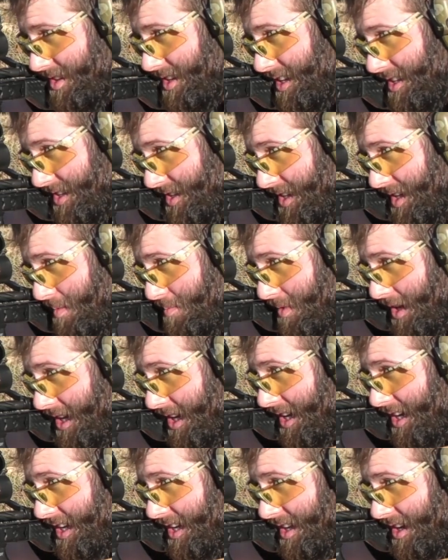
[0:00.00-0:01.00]
it seemed
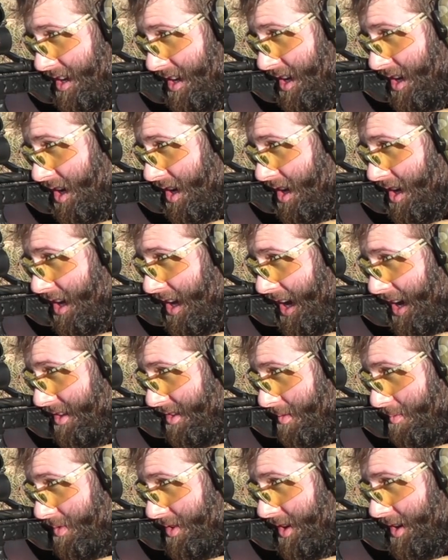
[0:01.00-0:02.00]
like it
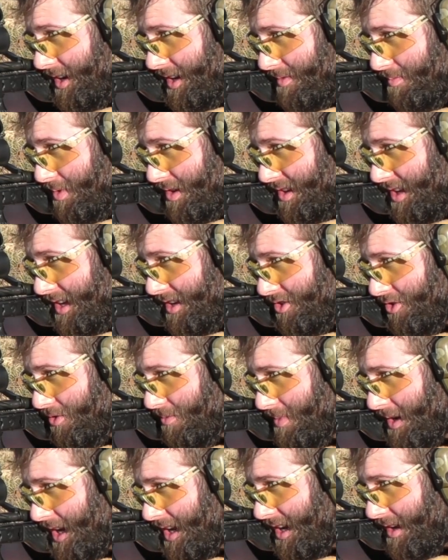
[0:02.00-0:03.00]
had some serious potential,
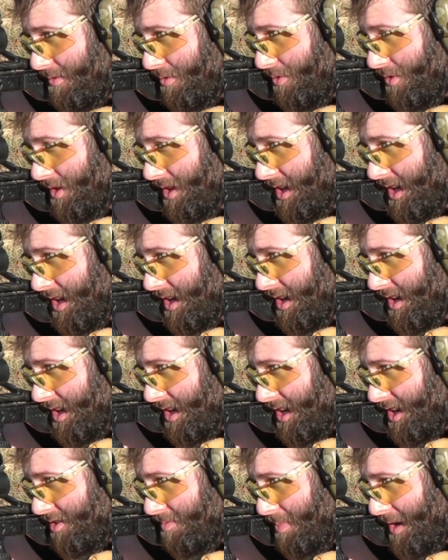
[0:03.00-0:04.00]
but I never really
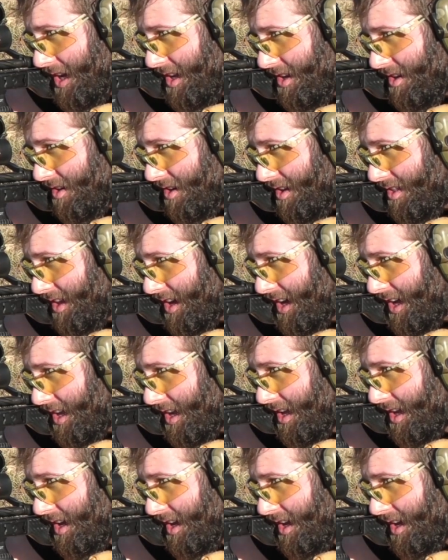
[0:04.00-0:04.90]
expanded on that